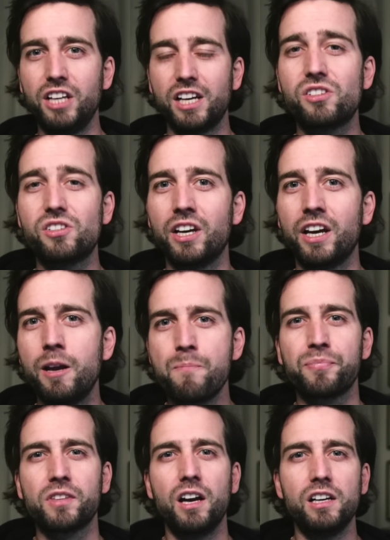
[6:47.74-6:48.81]
yesterday,
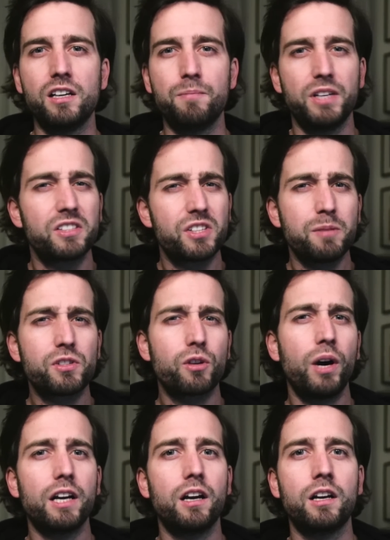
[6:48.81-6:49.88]
it seems
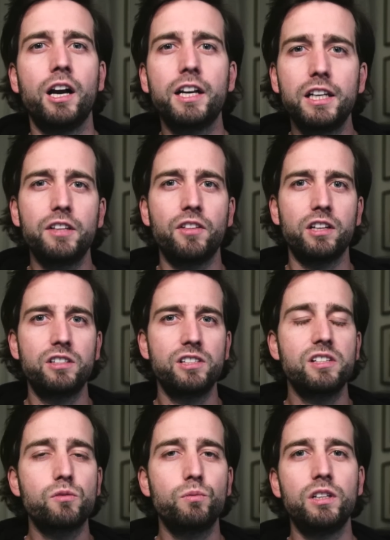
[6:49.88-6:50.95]
quite unlikely that
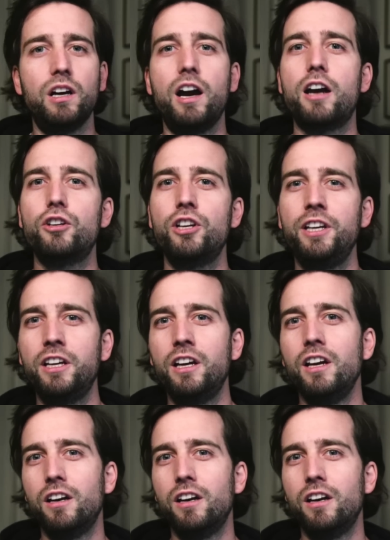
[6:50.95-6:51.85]
this will actually